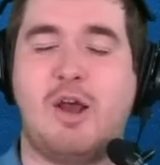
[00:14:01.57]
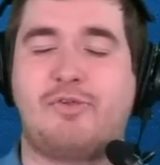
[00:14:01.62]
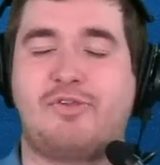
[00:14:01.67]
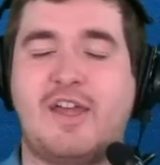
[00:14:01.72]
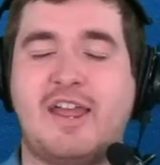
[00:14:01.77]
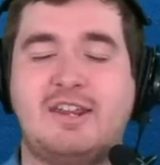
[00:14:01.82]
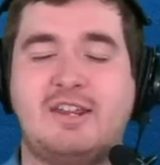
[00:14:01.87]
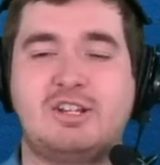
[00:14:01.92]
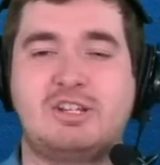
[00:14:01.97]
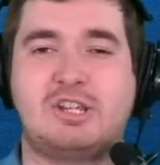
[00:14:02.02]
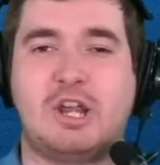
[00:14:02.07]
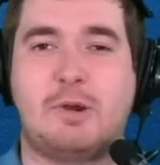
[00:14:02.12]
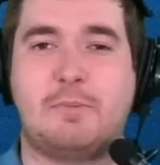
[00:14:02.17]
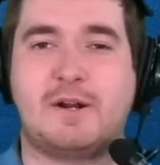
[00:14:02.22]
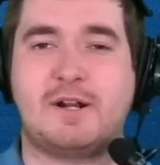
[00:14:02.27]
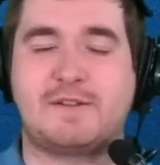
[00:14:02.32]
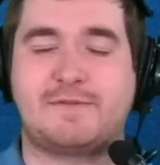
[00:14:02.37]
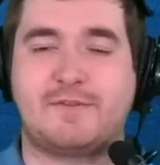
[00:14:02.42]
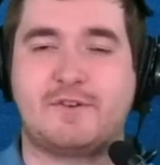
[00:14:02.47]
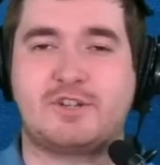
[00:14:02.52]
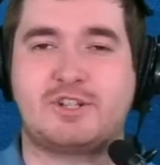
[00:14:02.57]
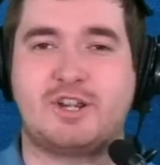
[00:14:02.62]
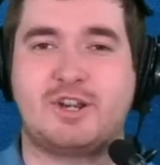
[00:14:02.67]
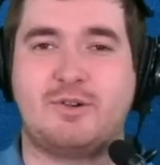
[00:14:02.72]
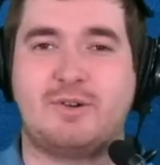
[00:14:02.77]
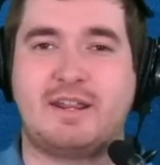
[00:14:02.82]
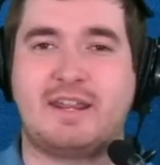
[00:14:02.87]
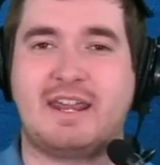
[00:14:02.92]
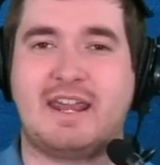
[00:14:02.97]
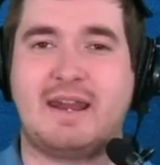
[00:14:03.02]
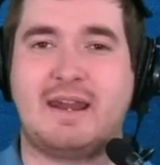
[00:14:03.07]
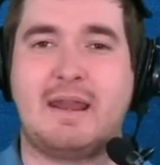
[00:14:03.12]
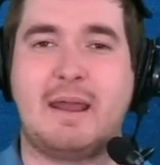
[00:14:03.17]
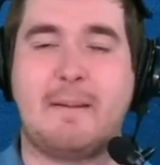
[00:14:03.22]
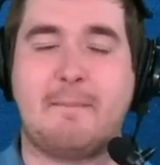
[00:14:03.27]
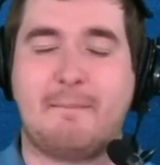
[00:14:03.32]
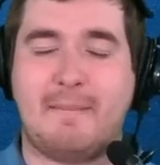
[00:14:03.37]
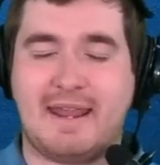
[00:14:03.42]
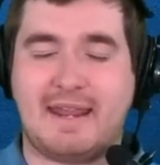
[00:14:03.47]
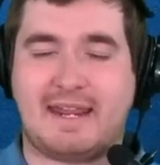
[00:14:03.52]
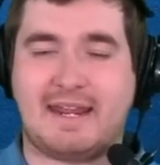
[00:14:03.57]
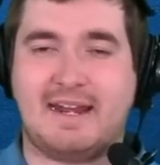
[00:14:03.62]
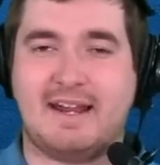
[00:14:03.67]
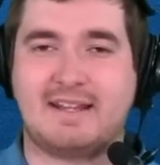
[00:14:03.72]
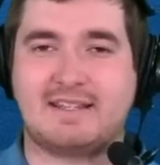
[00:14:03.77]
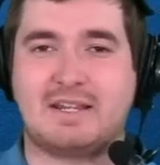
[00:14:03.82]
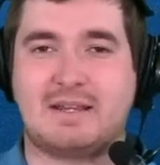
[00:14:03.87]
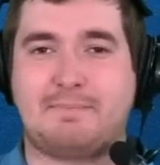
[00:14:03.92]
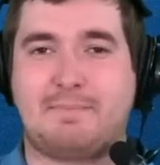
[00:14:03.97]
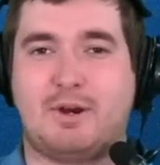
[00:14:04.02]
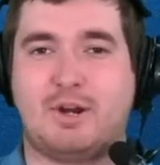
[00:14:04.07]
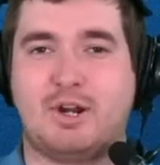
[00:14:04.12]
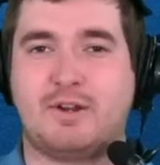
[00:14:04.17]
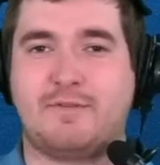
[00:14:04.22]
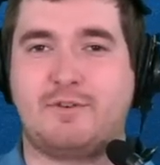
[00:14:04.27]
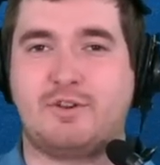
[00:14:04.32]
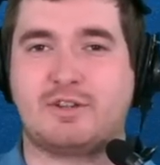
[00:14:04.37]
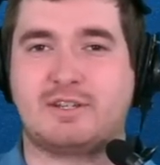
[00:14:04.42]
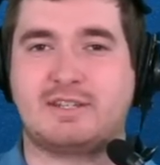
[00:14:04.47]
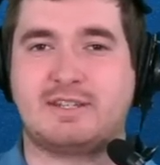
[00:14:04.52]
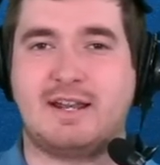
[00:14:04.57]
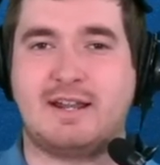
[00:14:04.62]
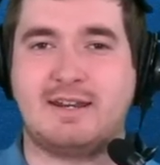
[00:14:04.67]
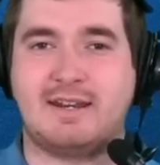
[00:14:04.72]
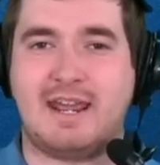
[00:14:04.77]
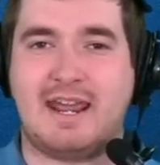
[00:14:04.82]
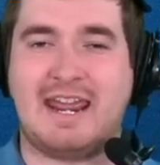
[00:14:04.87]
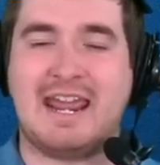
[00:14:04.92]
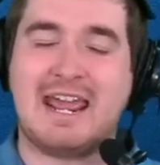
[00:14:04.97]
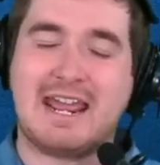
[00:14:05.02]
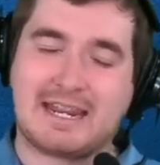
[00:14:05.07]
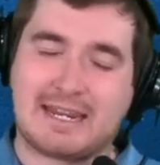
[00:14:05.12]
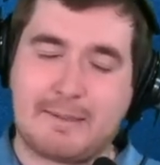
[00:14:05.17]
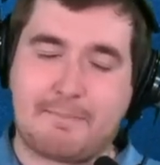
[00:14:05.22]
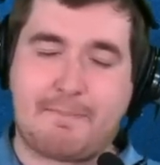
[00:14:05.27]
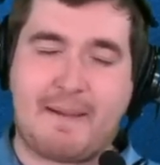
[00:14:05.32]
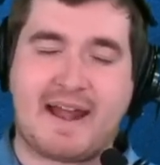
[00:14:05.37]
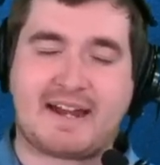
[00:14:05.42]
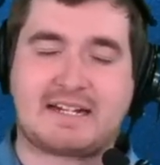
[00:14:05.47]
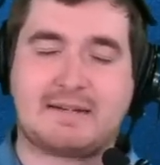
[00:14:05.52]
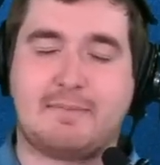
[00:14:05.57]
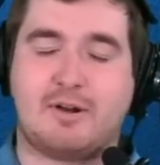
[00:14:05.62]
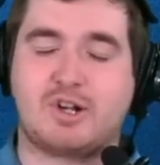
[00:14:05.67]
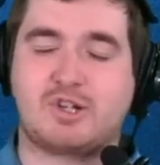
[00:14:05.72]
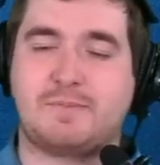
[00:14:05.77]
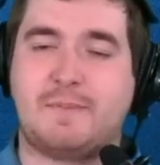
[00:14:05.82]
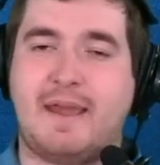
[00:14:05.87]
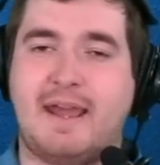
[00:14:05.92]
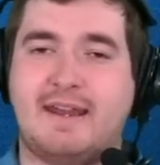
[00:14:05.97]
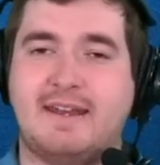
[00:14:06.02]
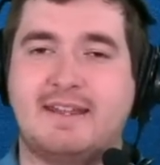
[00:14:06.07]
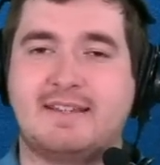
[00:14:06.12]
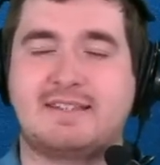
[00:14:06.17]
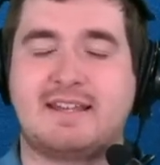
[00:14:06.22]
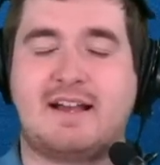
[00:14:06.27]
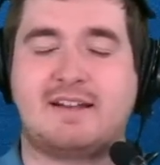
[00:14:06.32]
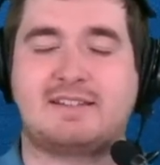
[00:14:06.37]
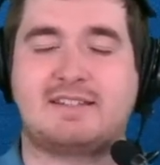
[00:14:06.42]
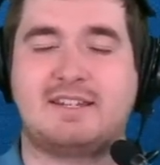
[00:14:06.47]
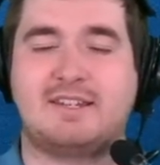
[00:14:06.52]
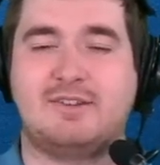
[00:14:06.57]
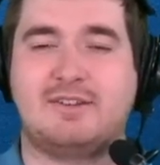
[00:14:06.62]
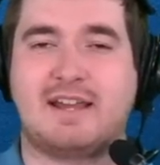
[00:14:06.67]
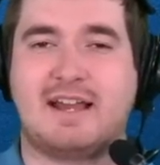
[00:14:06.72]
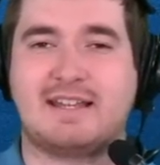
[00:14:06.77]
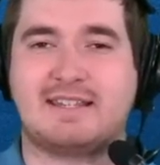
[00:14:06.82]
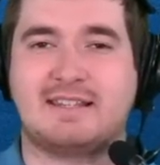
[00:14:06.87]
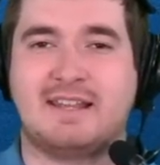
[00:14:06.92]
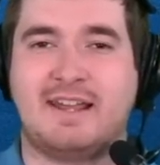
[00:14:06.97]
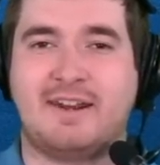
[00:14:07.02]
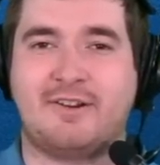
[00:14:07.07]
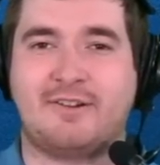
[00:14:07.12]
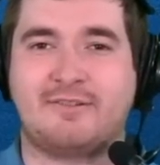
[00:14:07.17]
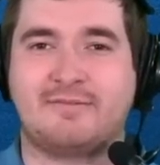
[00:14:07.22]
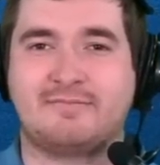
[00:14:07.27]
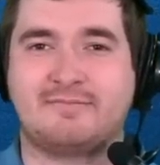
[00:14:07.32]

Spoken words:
Thank you so much for tuning in, making us a part of your Sunday. Get back to March Madness. I'll see you guys later.